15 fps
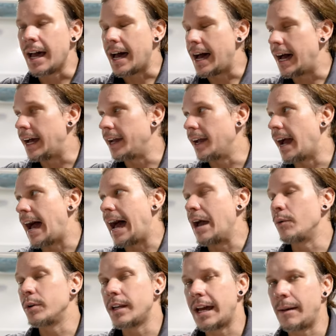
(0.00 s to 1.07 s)
uh, I
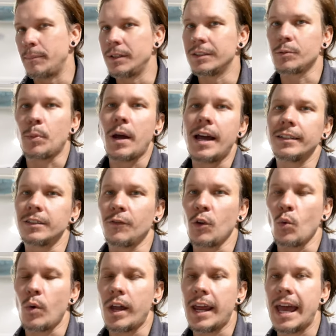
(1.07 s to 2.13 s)
would not be surprised if
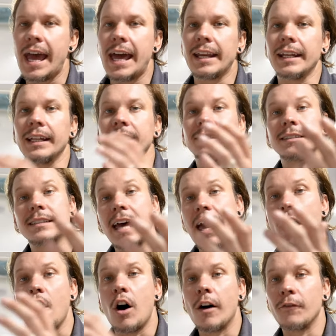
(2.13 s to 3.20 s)
it went ahead and
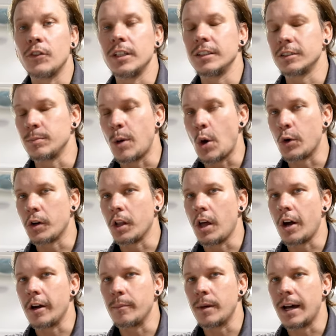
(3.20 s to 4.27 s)
set off the smoke
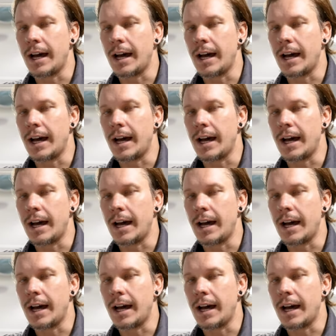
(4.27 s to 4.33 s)
alarm.